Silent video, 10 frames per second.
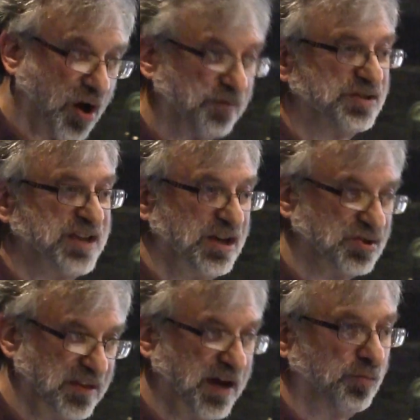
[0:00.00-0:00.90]

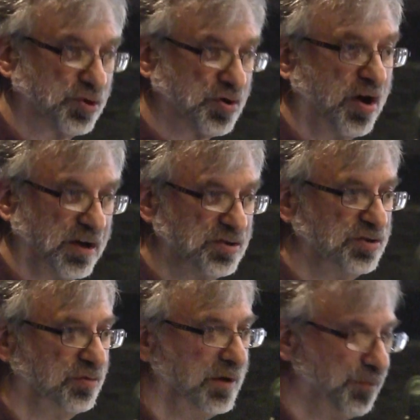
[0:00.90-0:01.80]
conversation that we're trying
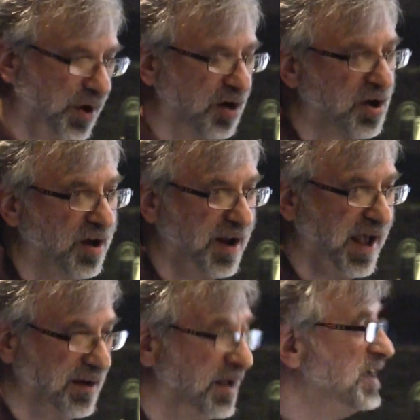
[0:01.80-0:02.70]
to embark on
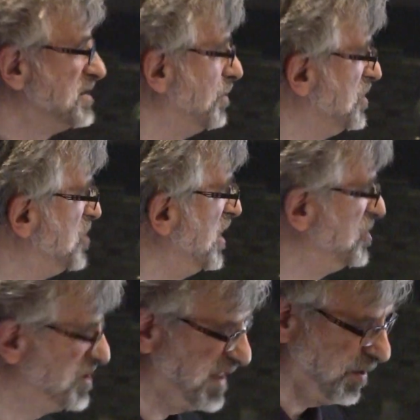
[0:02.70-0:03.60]
and some of the
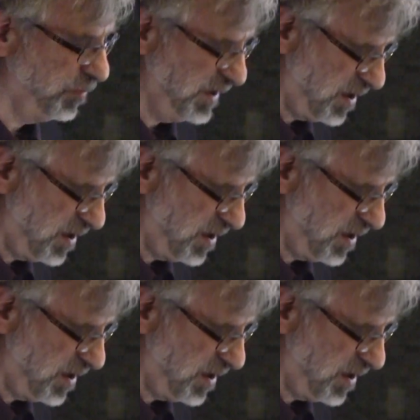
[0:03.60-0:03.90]
changes that we